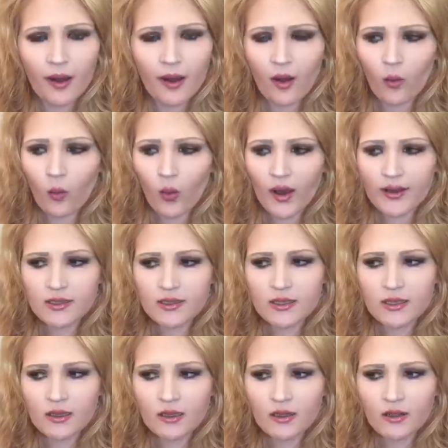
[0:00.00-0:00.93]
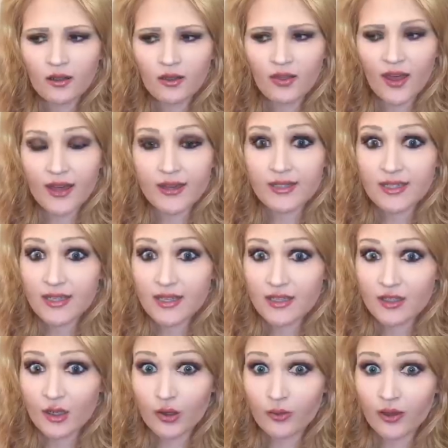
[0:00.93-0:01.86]
what that
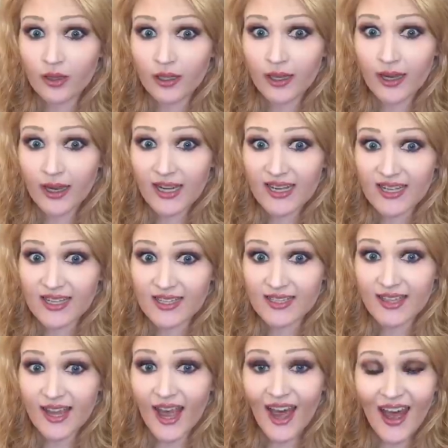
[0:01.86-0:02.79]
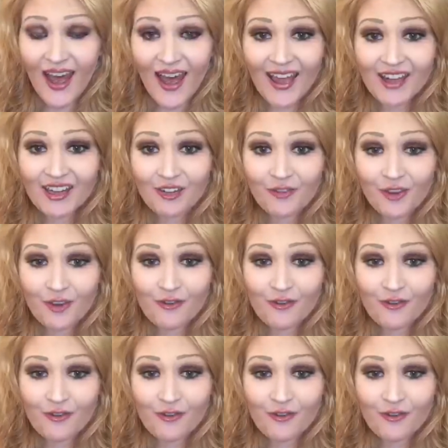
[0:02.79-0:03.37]
teaser really is. And if you